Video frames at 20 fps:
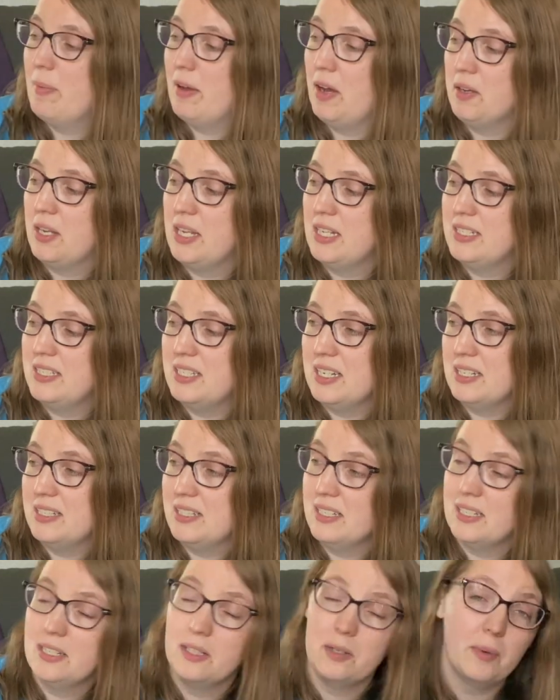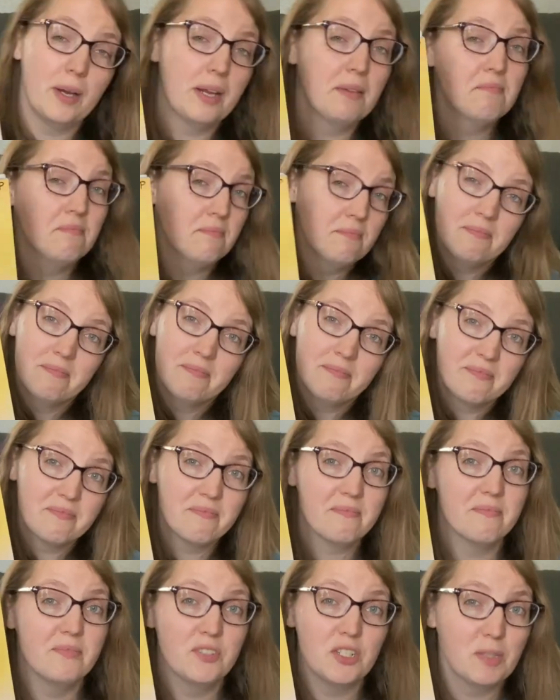about kids dancing in the rain?
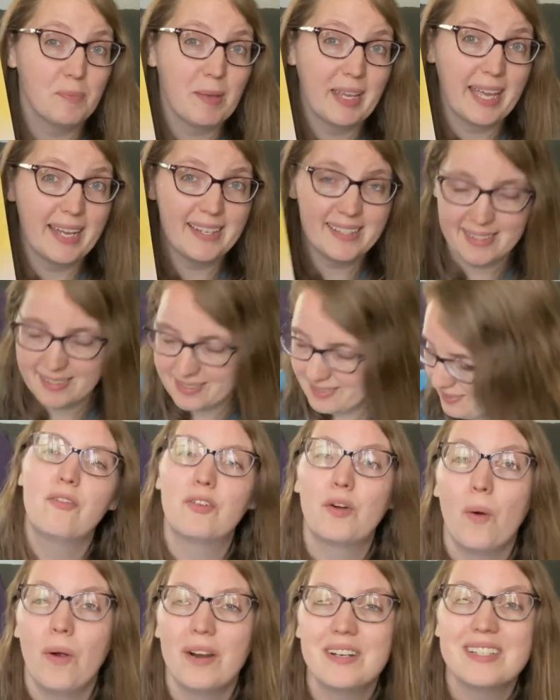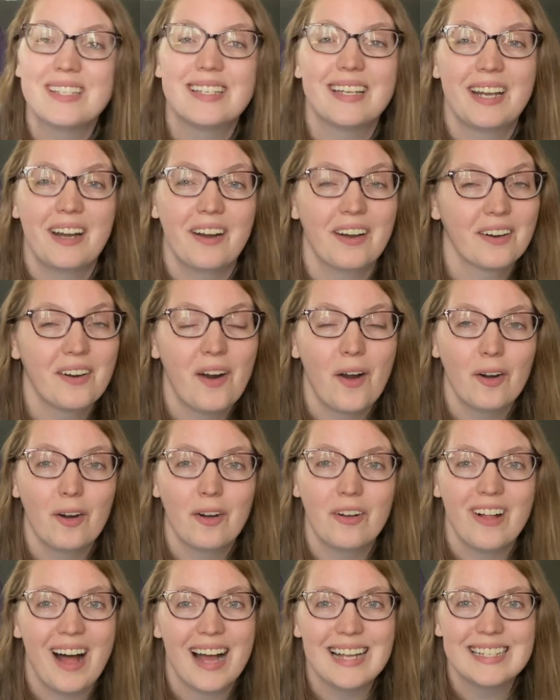Just my guess. Of course, an Eric
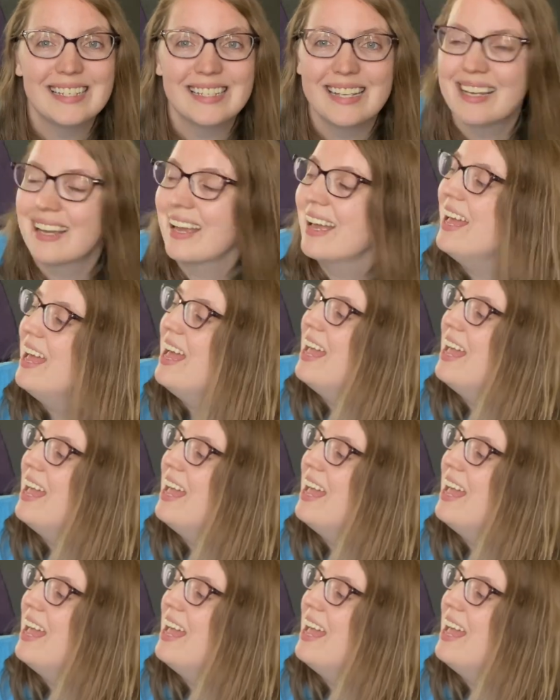Carle classic